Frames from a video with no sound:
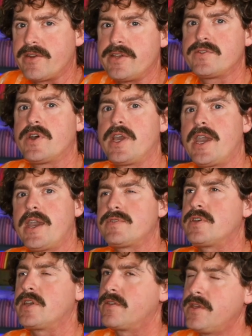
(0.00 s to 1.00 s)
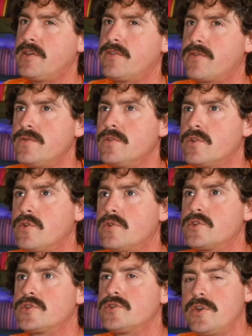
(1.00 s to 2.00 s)
So I have to think through the
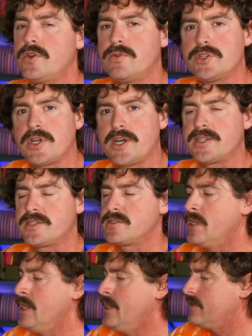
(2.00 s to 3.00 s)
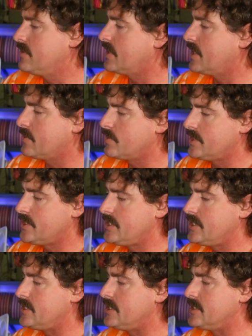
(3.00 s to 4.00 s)
course, know what shots, know how windy
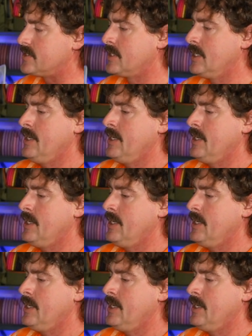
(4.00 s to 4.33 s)
it is,